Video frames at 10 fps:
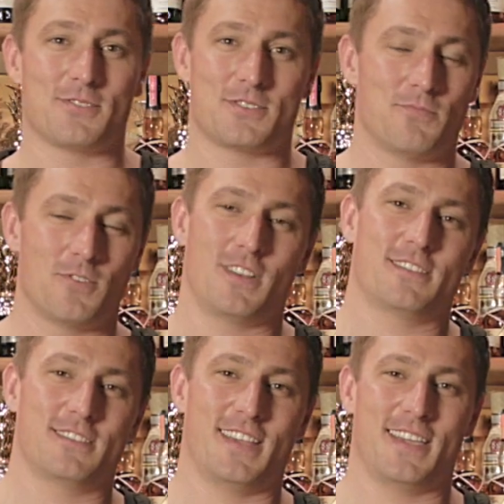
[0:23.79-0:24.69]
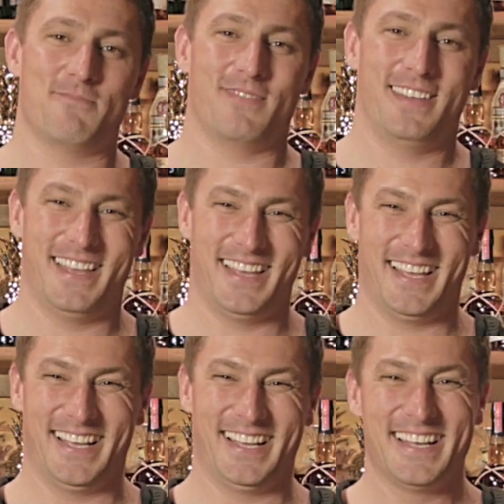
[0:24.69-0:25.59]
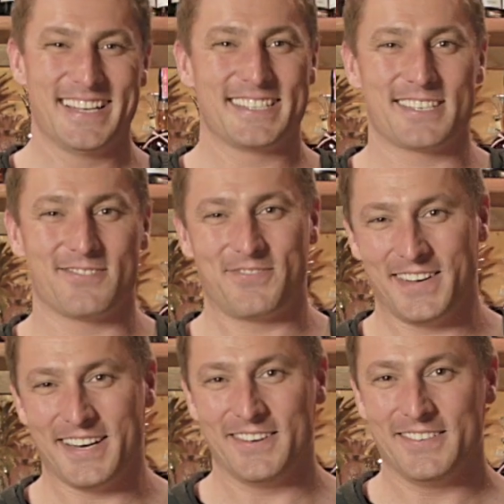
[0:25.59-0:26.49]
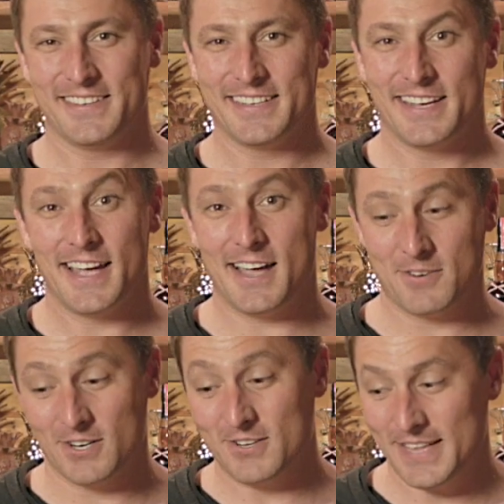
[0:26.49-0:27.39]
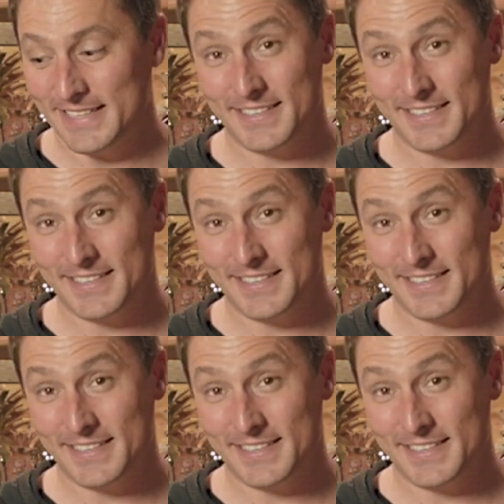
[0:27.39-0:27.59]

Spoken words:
which is more or less the same, it's just with Fino, we're going to do that